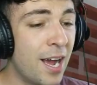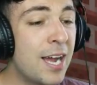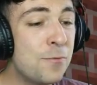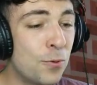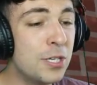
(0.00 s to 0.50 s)

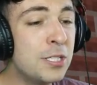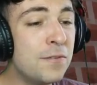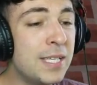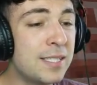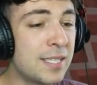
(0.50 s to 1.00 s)
I wonder
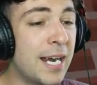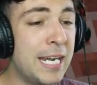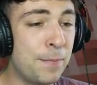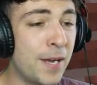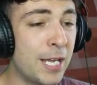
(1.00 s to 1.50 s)
if these
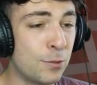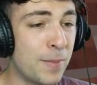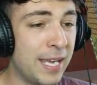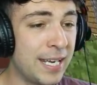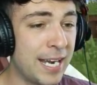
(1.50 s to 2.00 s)
tiny birds will
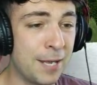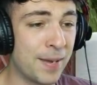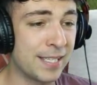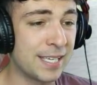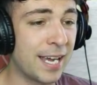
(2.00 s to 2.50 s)
make it any
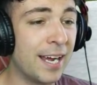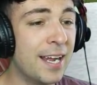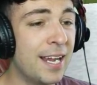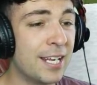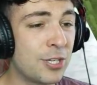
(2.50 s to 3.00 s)
better.
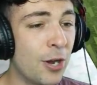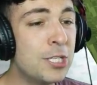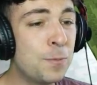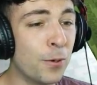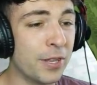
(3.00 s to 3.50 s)
Let's go
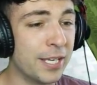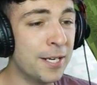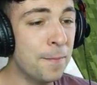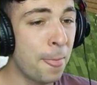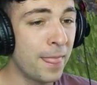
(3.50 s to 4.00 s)
and spawn
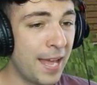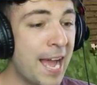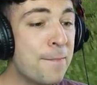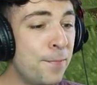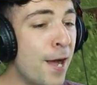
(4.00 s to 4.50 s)
them.
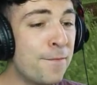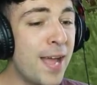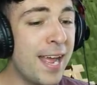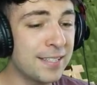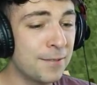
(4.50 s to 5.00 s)
And
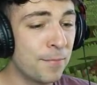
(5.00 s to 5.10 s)
perfect!